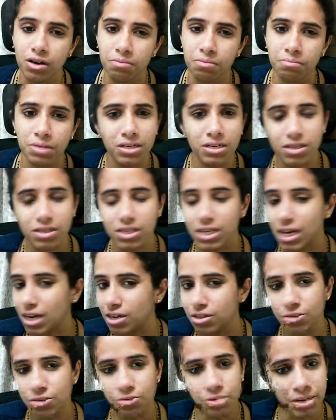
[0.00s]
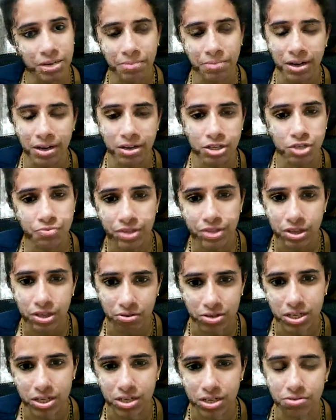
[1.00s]
But yeah, you can manage
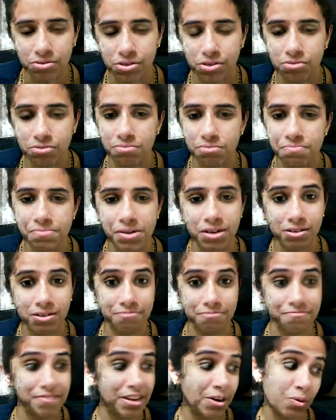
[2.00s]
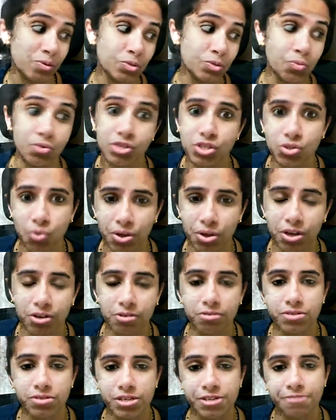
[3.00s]
without that also. But when I was sewing,
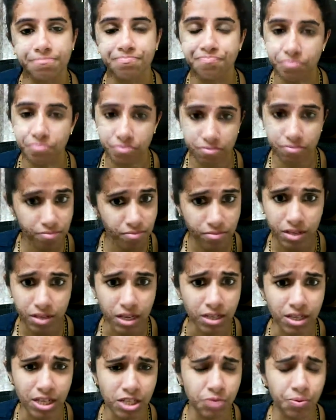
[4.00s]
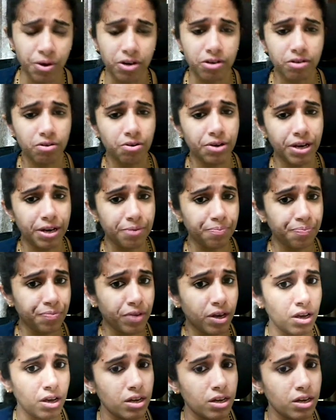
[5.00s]
okay, that's what. Okay,
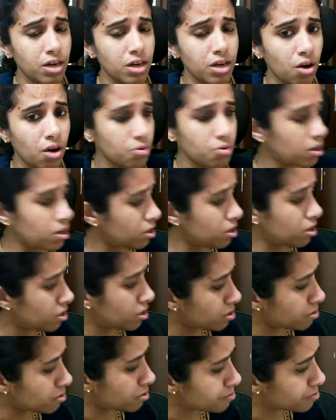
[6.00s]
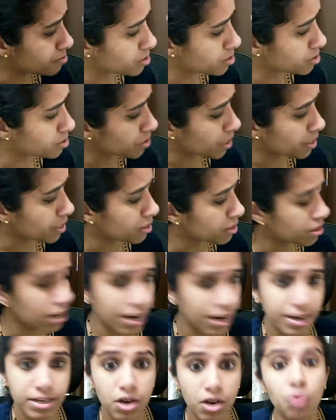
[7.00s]
now okay,
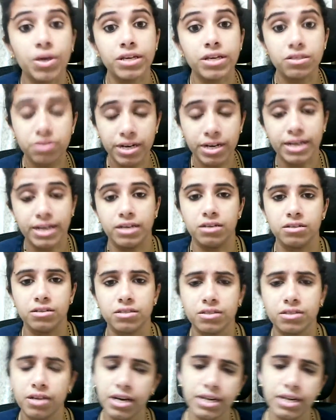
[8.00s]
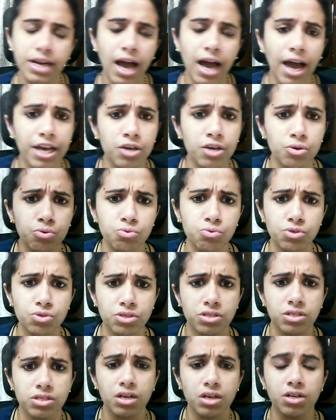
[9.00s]
thread. I
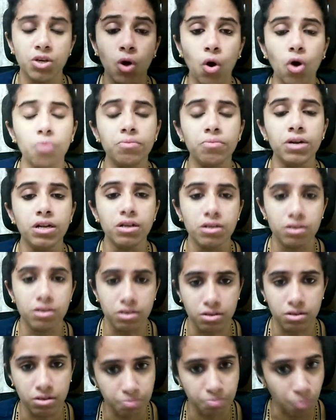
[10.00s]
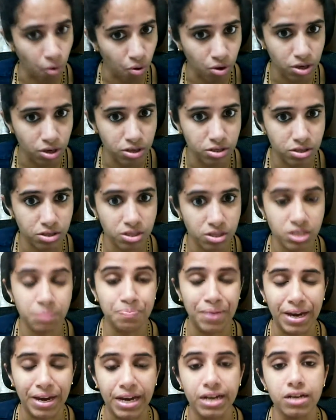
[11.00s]
used the normal polyester
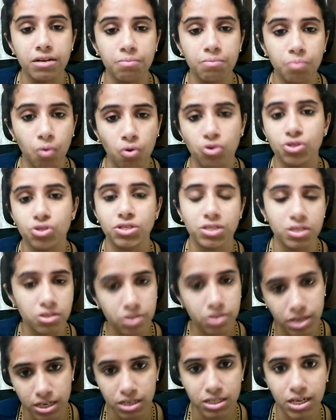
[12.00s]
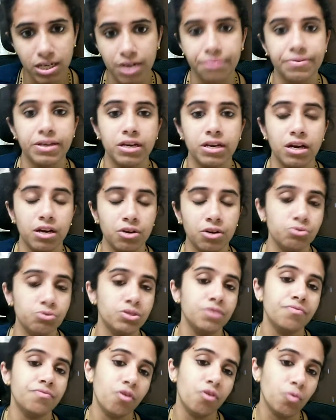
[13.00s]
spade polyester thread that we are
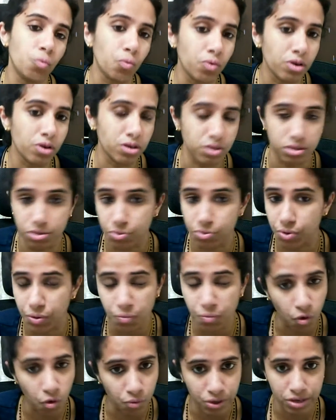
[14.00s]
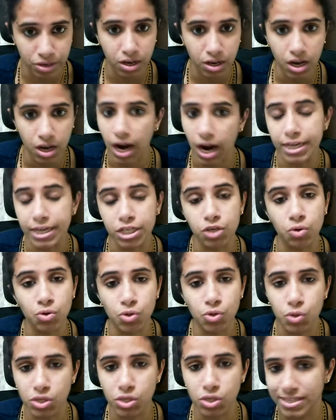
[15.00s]
using for doing woven. I did not
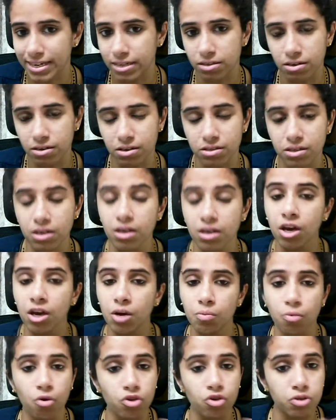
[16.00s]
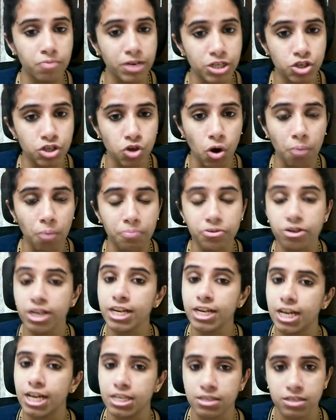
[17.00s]
change anything. Both my top
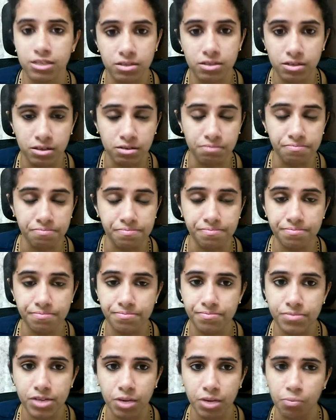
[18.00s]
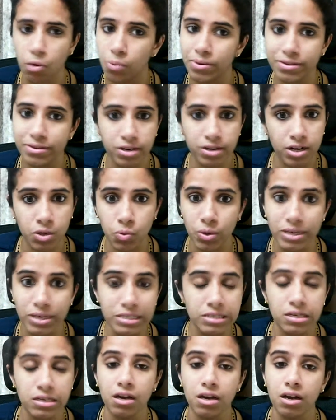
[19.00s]
thread and bobbin thread
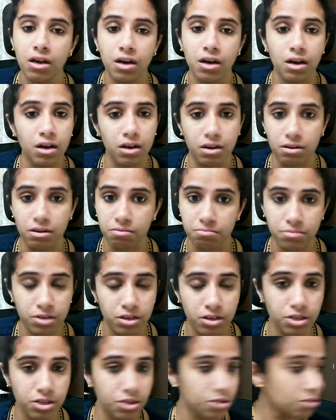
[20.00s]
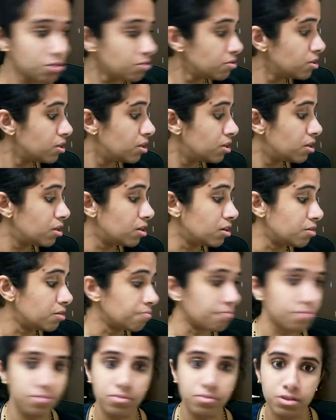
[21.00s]
was
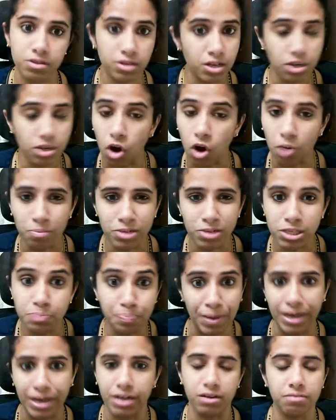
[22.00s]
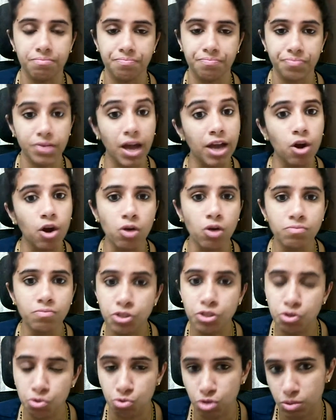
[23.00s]
the normal spade. I
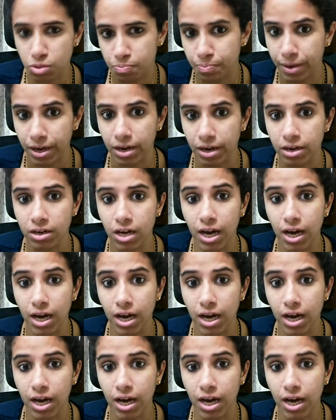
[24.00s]
always use spade.